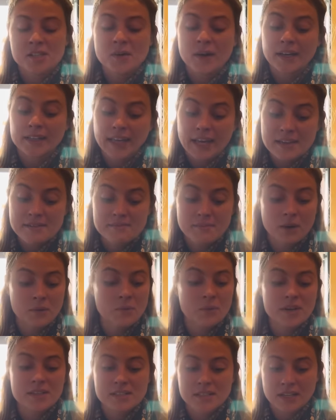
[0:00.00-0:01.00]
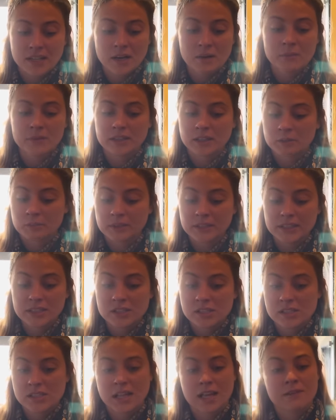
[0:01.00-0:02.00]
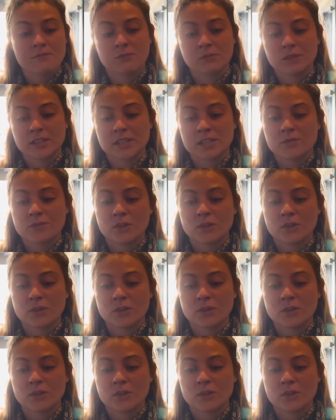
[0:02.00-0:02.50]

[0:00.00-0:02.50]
So I wanted to come with complete just thankfulness